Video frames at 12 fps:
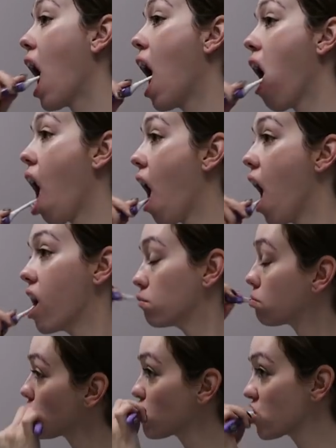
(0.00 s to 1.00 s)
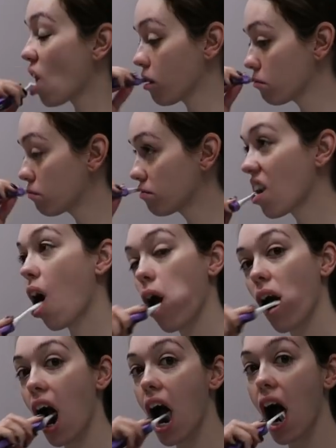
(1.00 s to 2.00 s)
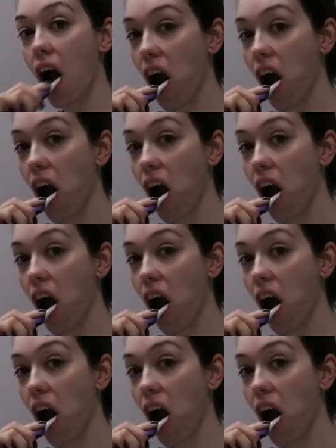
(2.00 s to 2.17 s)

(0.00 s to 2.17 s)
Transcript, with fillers: but that's something I've been doing my entire life,